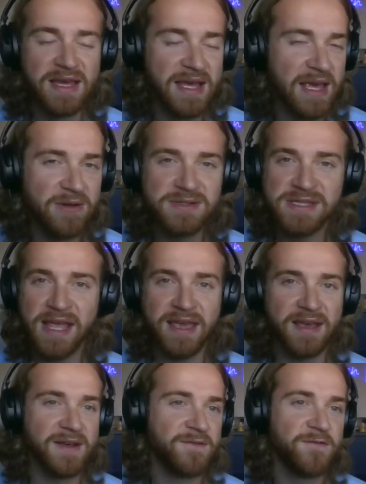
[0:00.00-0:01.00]
It was like
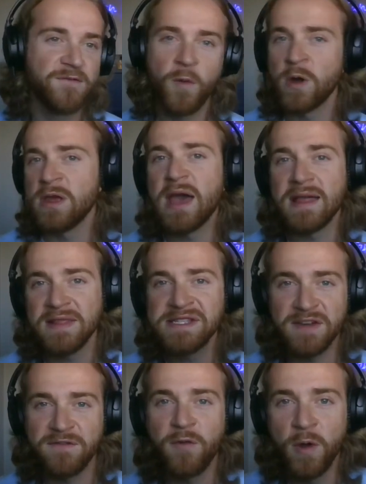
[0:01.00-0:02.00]
at least
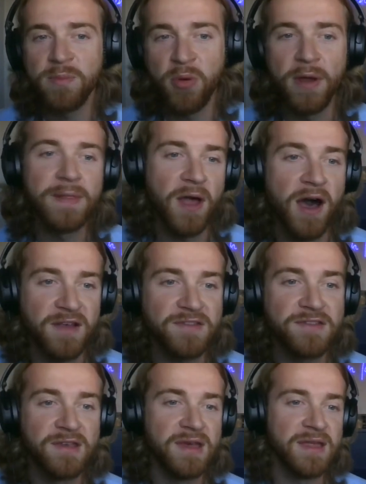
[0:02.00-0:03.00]
a 40-point
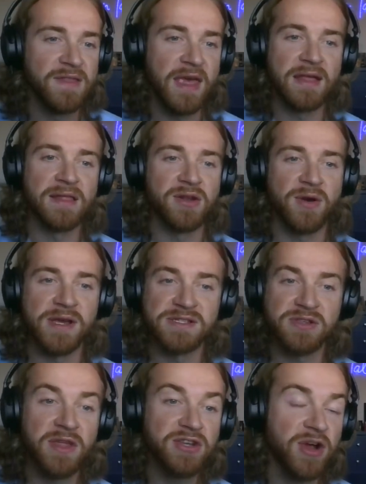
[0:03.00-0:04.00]
loss to Illinois.
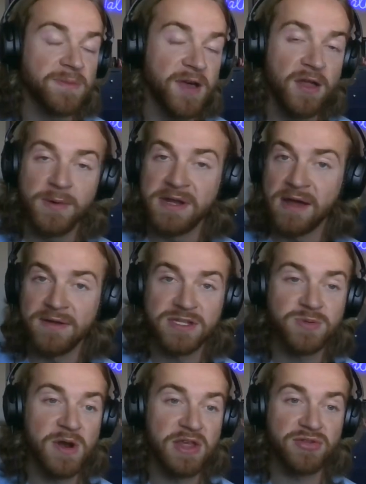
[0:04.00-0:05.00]
So they dropped all the way down to
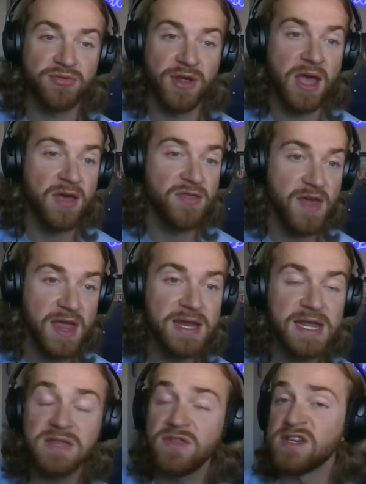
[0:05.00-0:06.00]
23. They
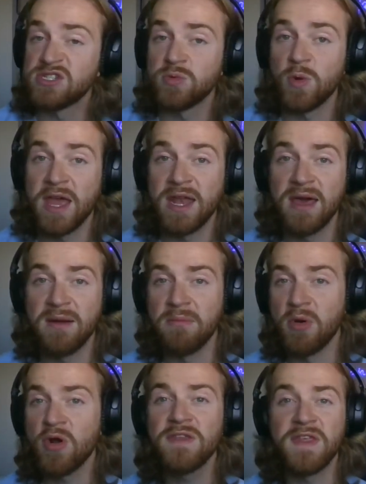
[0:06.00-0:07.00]
need this win
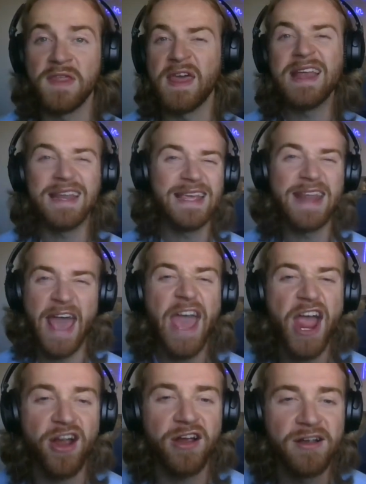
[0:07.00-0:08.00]
more than they need
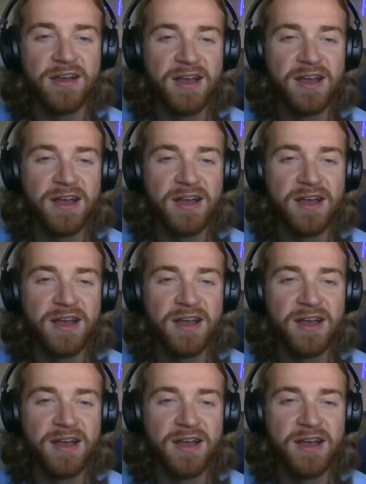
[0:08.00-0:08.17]
air.